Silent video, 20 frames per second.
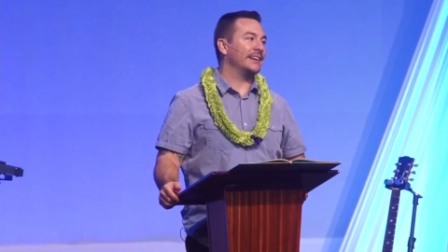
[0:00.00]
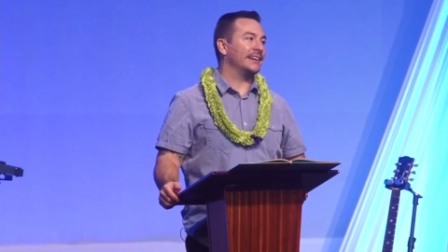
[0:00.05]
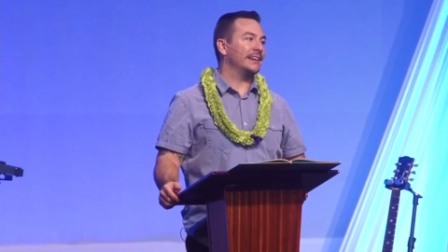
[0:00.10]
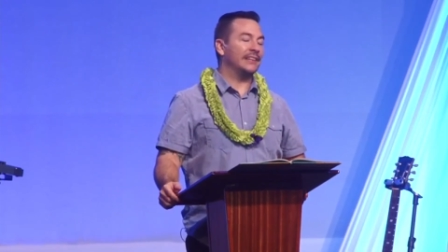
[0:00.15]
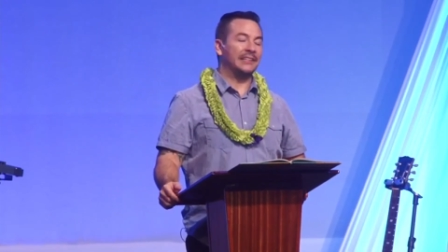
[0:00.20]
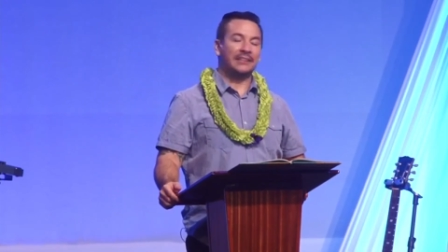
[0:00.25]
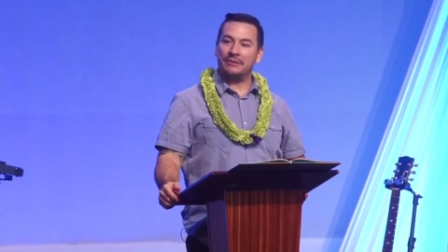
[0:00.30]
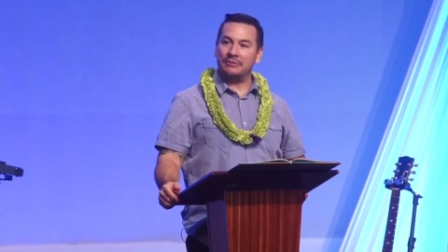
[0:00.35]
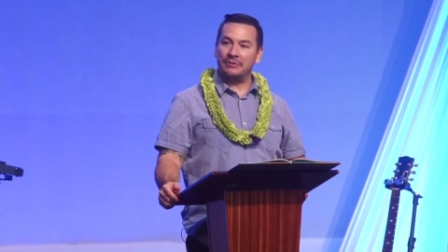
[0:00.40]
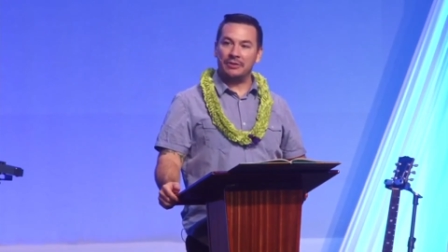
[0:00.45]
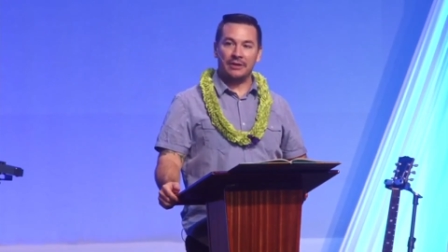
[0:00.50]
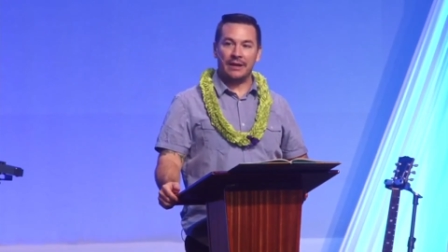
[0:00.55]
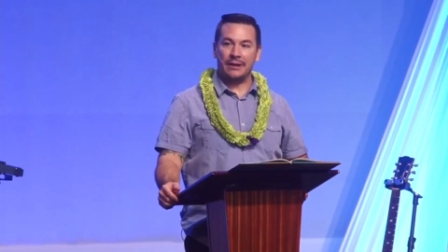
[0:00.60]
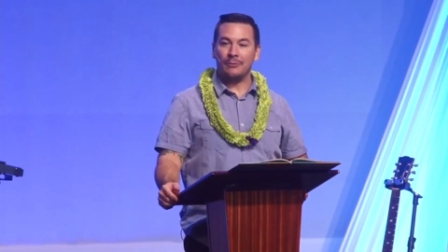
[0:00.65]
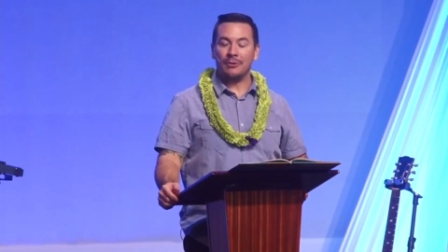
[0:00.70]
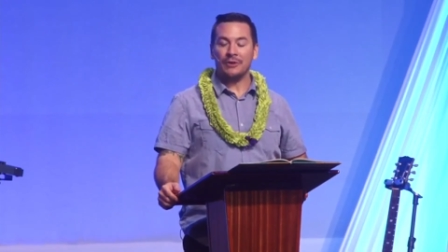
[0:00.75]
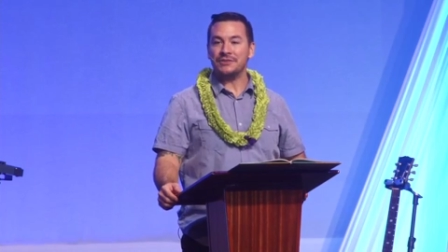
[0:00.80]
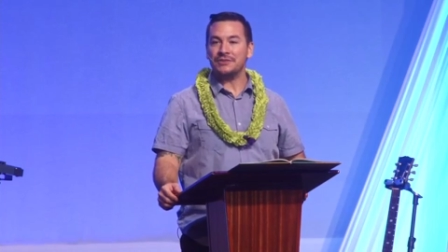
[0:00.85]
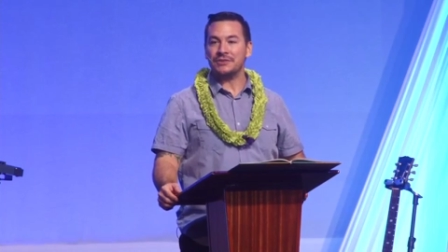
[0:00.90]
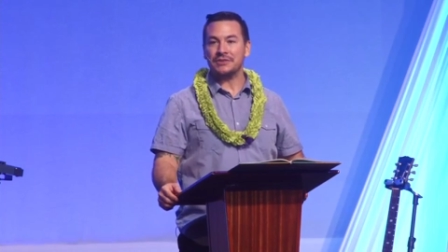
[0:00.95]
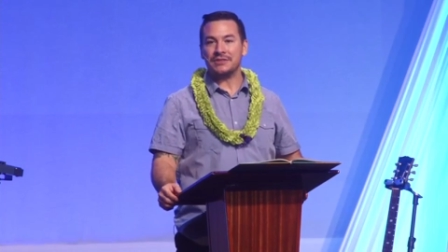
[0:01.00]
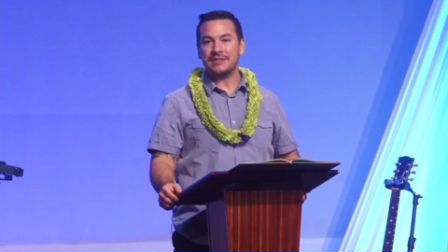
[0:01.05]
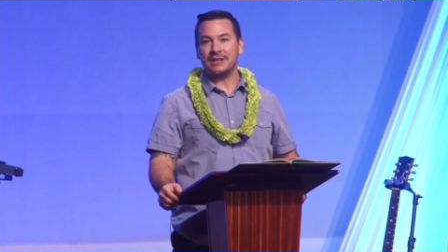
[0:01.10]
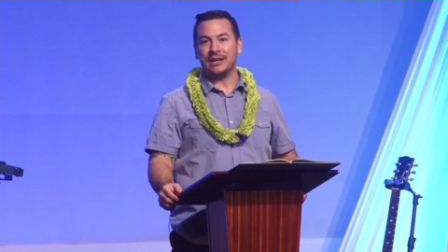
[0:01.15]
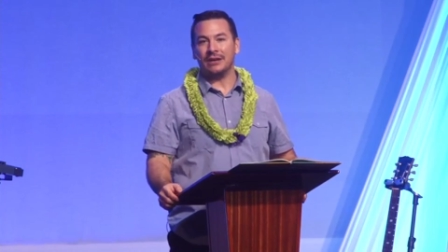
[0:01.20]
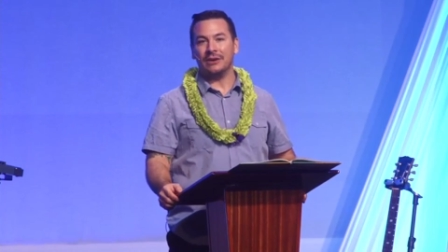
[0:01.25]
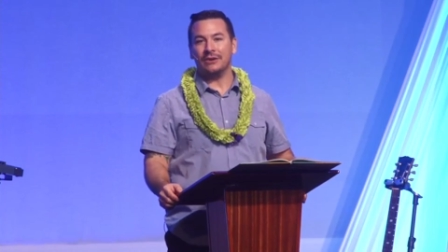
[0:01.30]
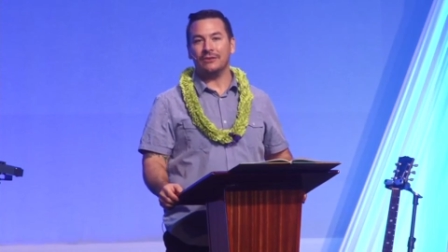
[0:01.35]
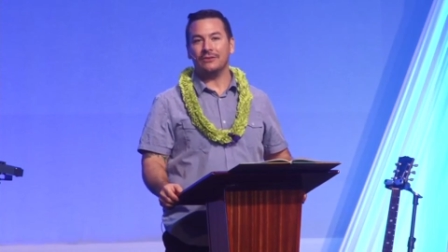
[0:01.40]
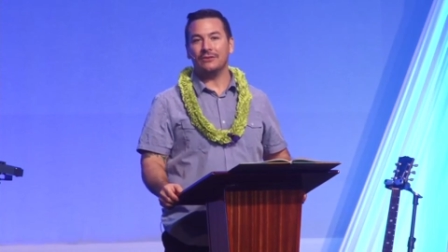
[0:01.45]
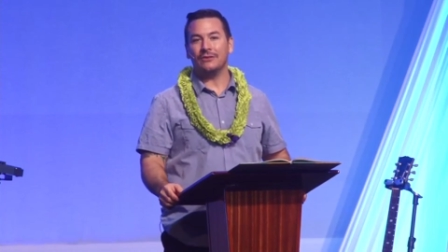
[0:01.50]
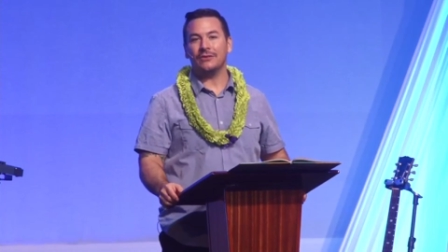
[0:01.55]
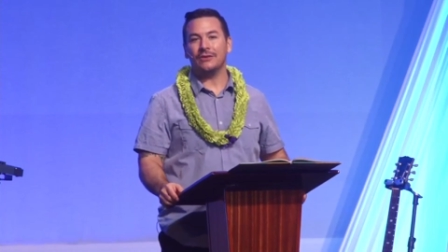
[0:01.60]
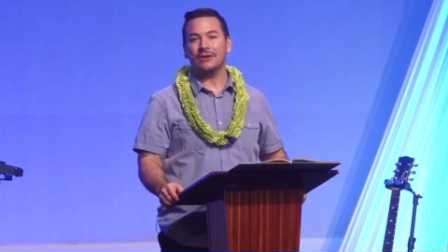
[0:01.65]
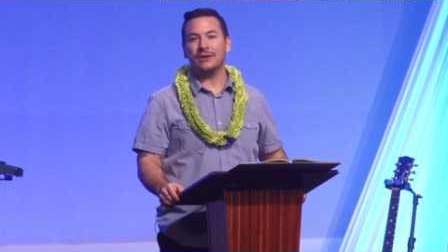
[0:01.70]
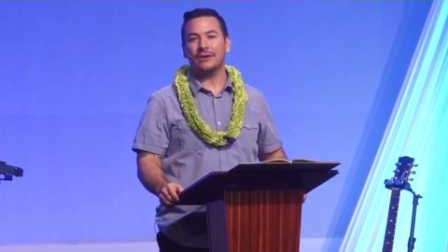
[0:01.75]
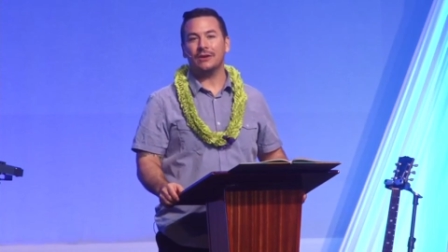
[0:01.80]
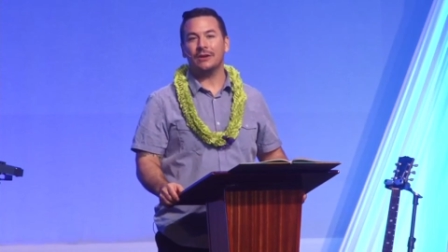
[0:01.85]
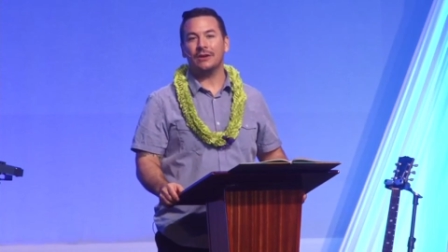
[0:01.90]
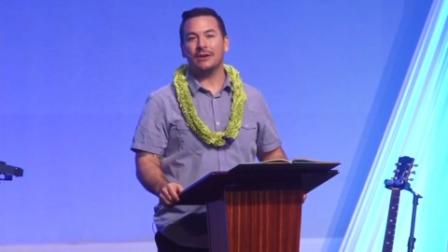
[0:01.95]
and love your neighbor as yourself.
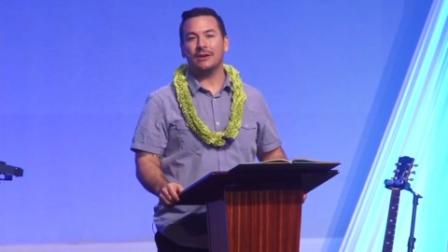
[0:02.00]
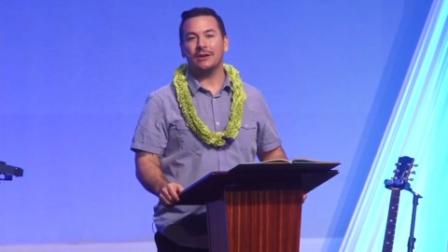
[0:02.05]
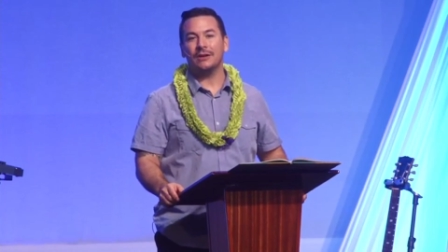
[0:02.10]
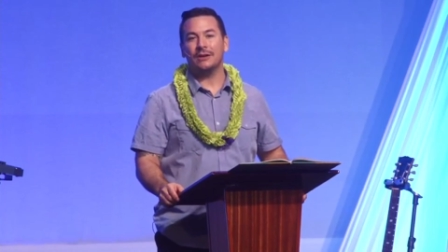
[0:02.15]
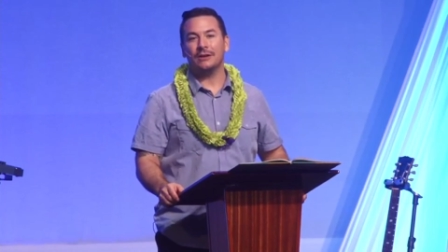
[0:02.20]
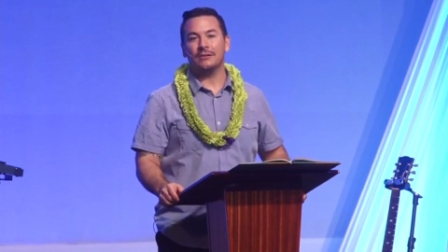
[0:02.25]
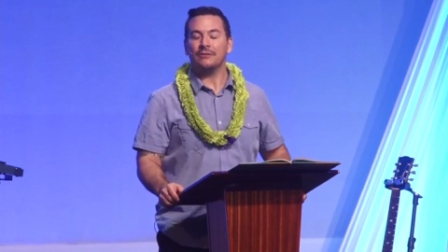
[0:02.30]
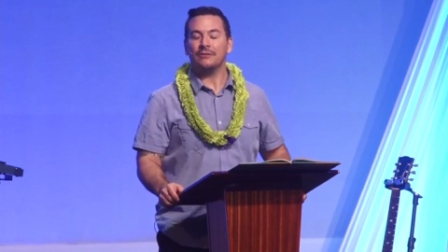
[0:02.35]
For